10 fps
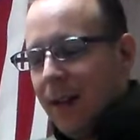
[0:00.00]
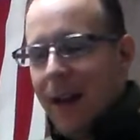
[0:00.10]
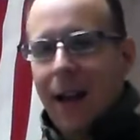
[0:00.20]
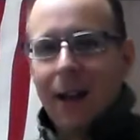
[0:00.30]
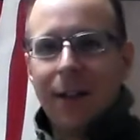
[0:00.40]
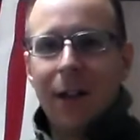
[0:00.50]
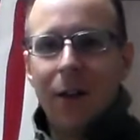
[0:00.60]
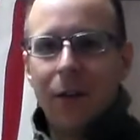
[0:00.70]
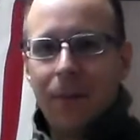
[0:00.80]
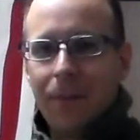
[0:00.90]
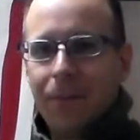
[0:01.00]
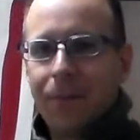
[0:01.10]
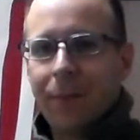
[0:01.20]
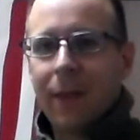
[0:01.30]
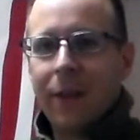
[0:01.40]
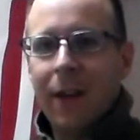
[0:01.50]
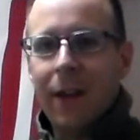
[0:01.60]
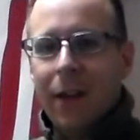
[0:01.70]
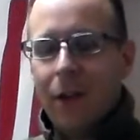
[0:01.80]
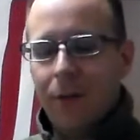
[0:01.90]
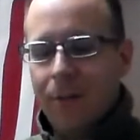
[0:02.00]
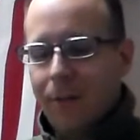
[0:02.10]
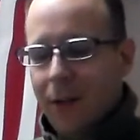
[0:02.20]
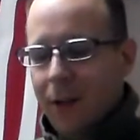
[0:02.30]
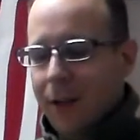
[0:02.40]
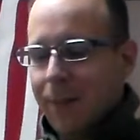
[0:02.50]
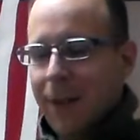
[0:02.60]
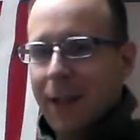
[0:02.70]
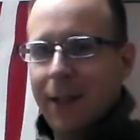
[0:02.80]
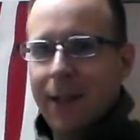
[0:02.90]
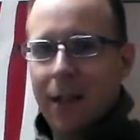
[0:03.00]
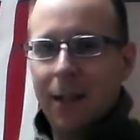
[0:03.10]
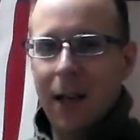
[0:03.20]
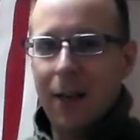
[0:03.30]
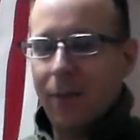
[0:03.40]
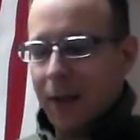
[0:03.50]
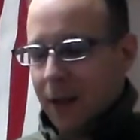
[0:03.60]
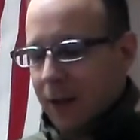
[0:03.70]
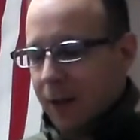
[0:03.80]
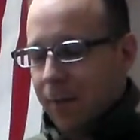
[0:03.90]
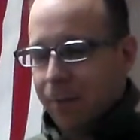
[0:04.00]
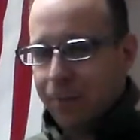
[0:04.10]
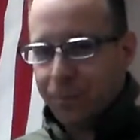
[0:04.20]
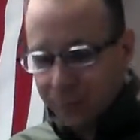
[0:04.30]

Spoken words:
Yeah, so there you go. Ultimately, stay safe. Don't